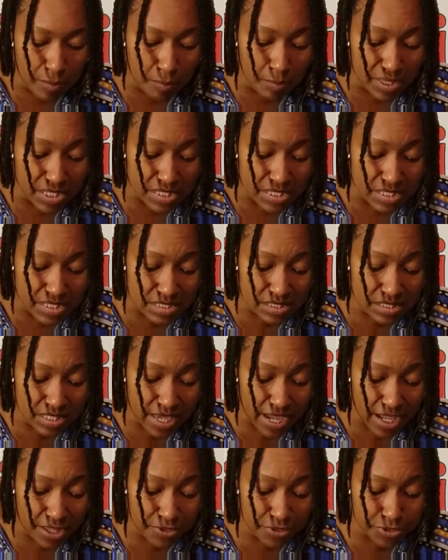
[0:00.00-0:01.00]
but
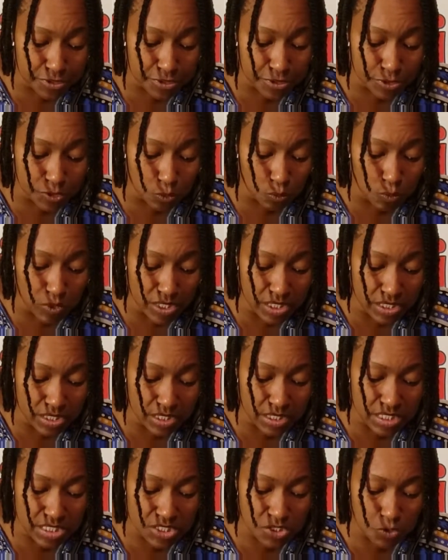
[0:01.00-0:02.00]
gather the
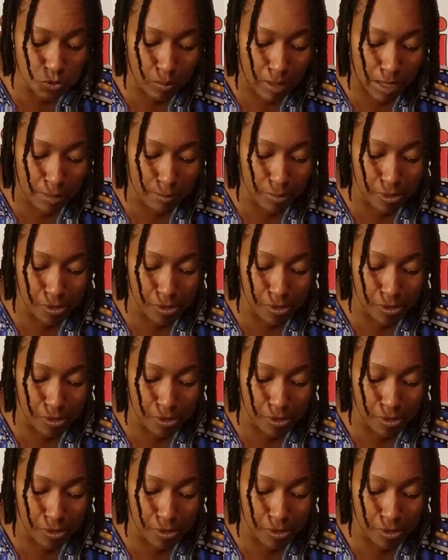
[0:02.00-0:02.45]
wheat into my